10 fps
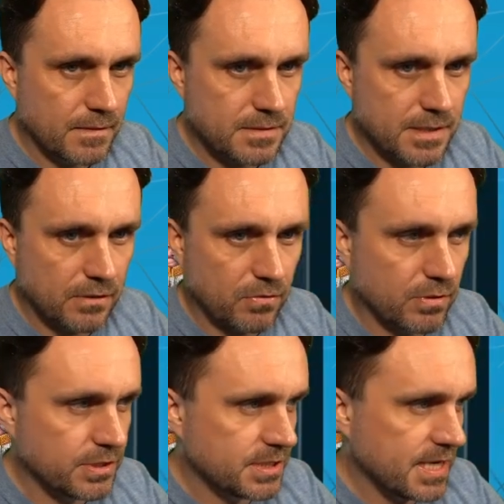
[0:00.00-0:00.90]
Tell
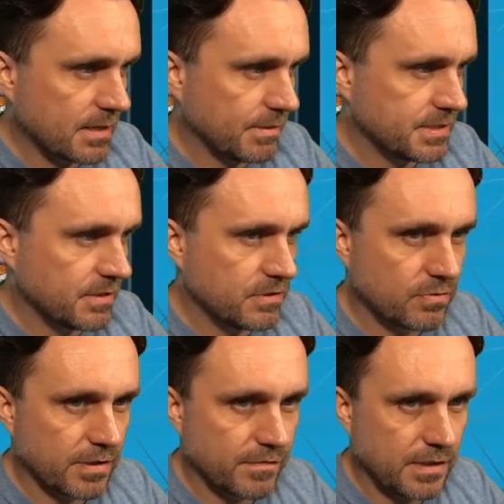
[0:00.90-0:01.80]
orange, attack my
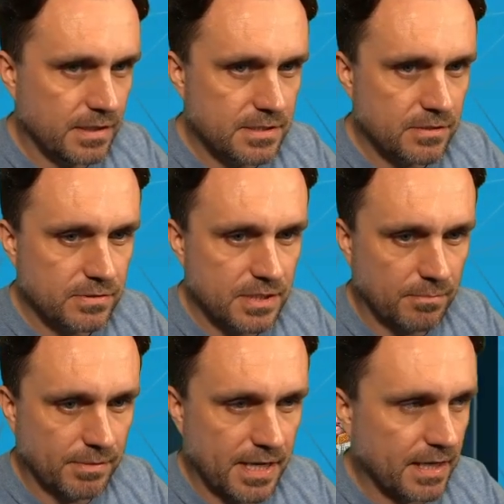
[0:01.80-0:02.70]
territory if you need to. Tell
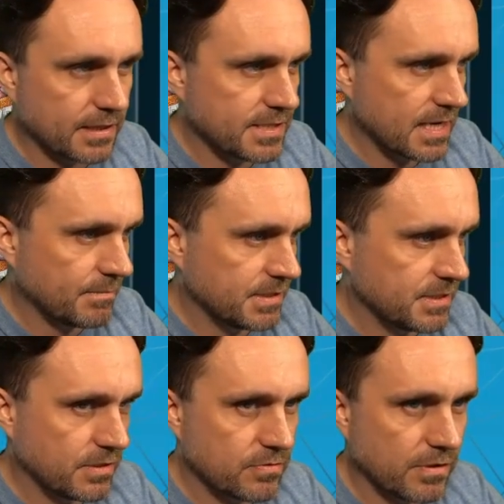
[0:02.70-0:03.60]
black, attack my
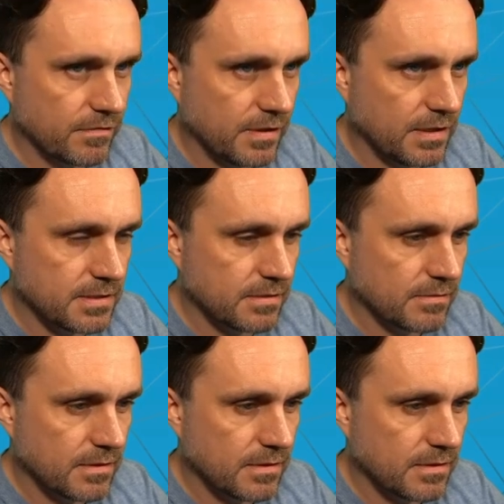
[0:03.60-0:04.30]
territory if you need to.